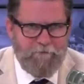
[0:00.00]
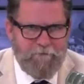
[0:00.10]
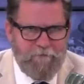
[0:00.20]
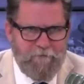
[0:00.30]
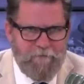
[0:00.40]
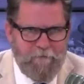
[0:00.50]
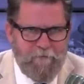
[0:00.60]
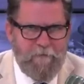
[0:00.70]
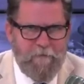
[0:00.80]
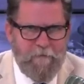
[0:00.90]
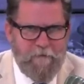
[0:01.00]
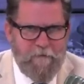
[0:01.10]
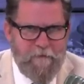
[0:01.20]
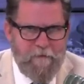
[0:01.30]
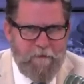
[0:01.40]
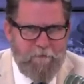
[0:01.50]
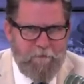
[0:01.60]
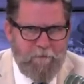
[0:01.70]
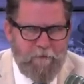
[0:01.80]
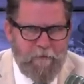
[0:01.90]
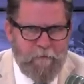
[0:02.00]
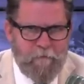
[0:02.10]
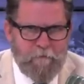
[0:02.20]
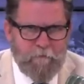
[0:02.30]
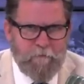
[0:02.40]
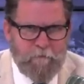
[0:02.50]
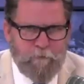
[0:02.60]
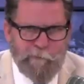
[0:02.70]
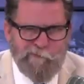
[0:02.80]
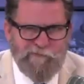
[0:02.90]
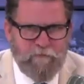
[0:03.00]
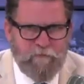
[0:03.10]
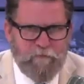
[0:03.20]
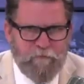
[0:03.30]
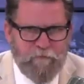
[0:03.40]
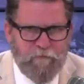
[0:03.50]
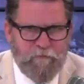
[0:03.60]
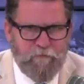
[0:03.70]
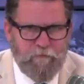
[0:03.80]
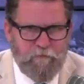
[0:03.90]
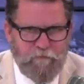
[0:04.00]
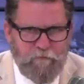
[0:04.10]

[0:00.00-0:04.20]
(not speaking)